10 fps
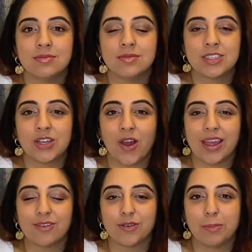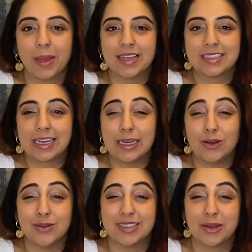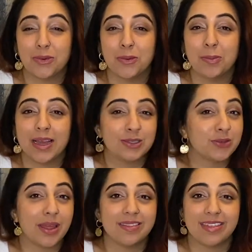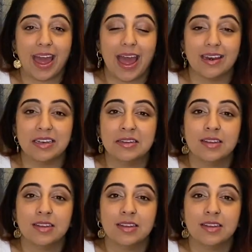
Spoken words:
starting from basically losing all my strength and